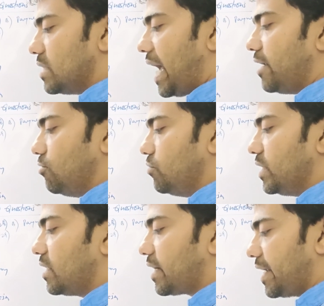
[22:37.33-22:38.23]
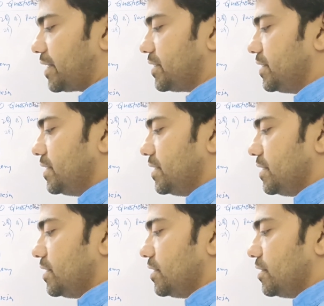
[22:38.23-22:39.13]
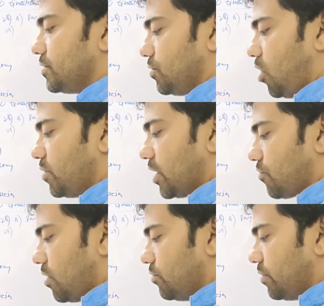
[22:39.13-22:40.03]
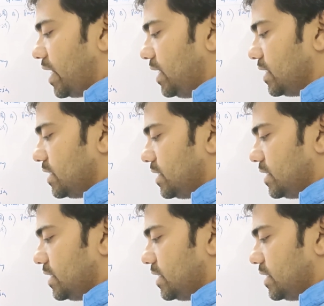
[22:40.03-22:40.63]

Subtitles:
line will be the correct. So omitted from where?